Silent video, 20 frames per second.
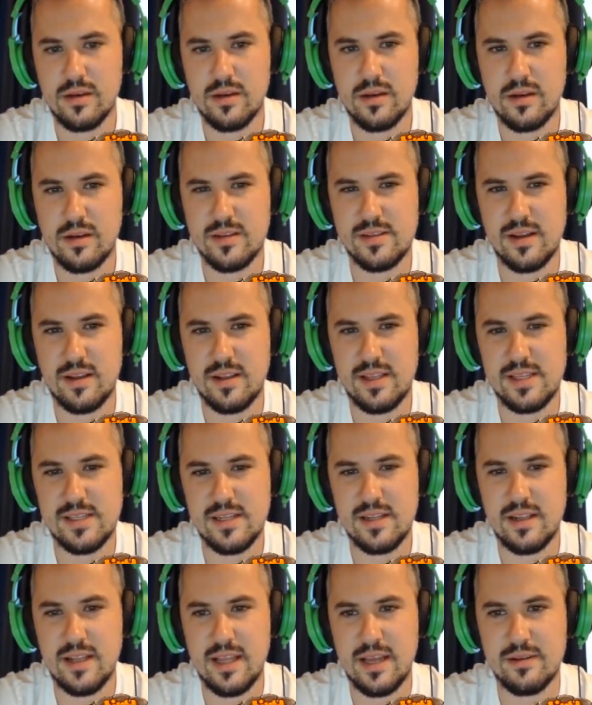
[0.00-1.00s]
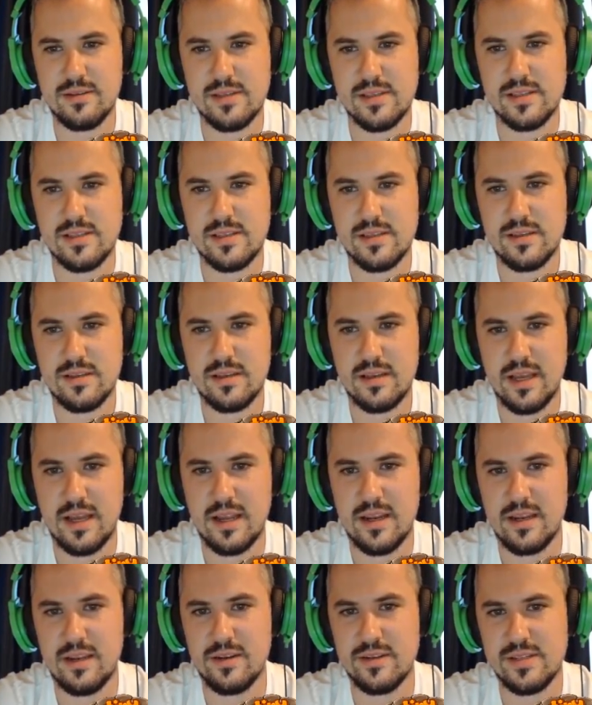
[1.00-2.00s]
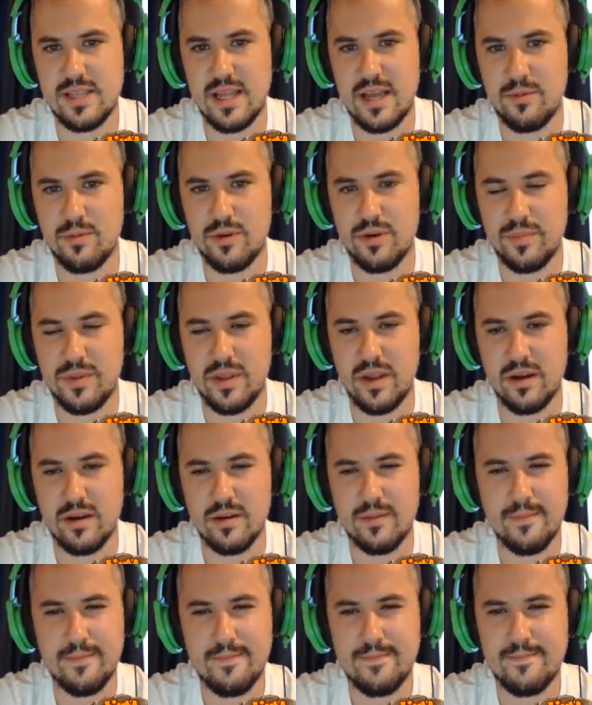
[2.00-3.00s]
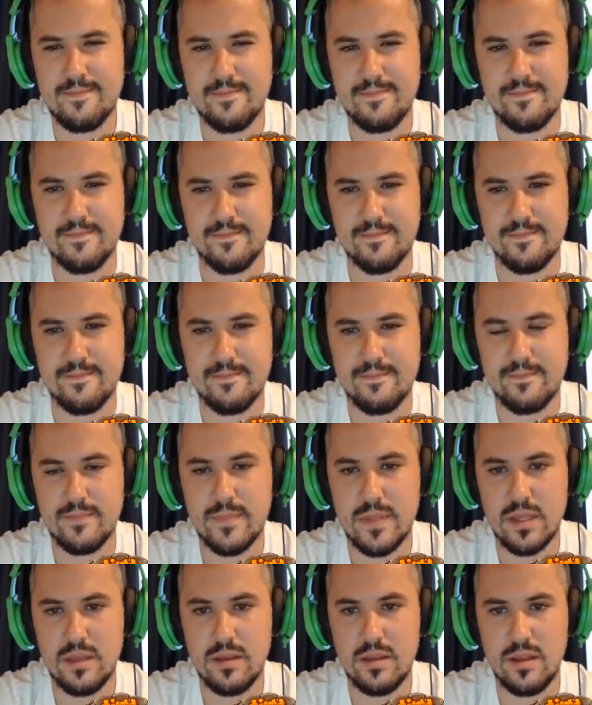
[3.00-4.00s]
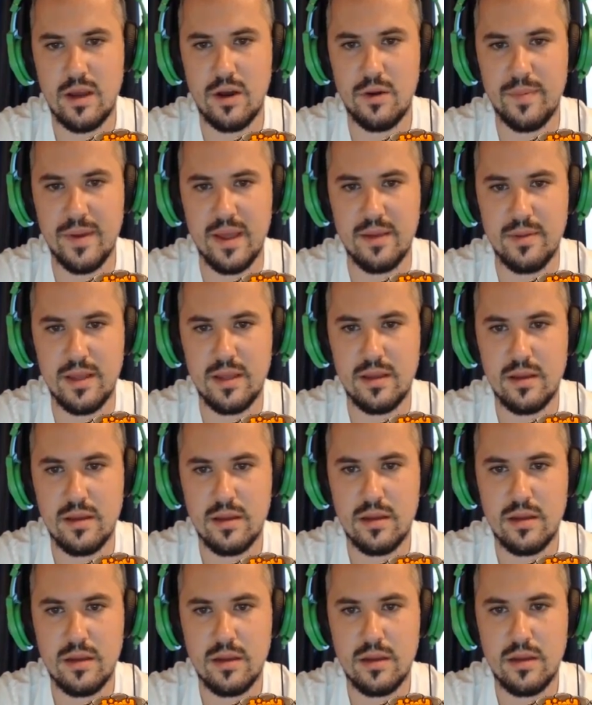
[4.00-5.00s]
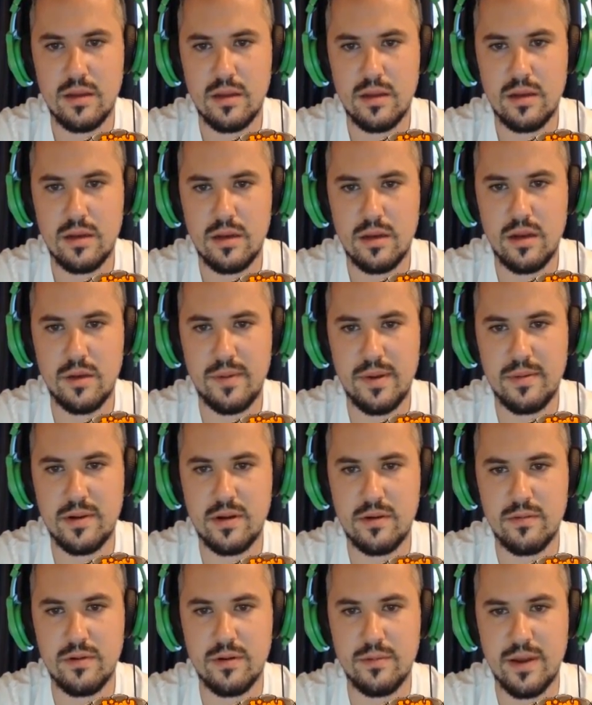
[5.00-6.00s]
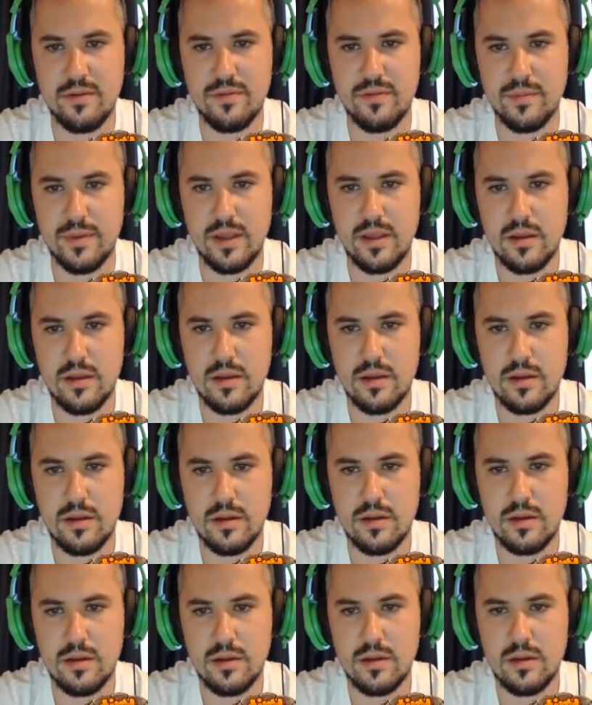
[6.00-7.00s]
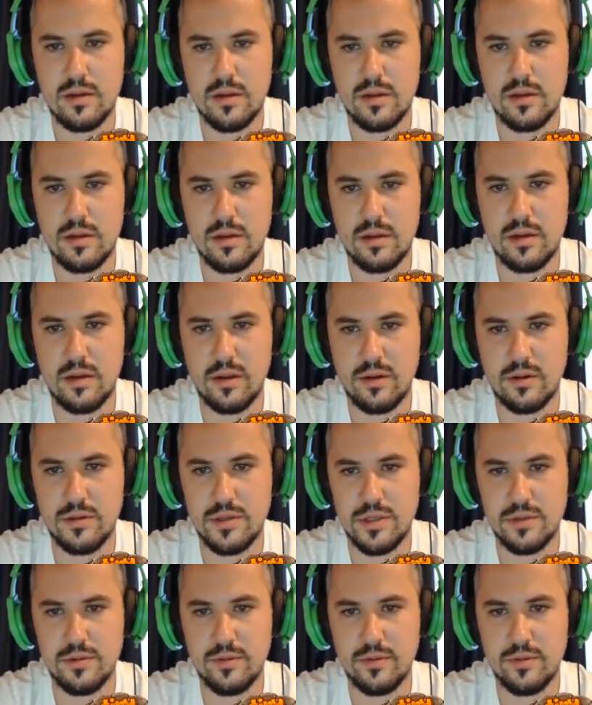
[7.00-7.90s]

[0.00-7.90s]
There's all these little houses. And then there's that one up there. Hmm. No, baby. No, baby, don't run away from me. No, don't you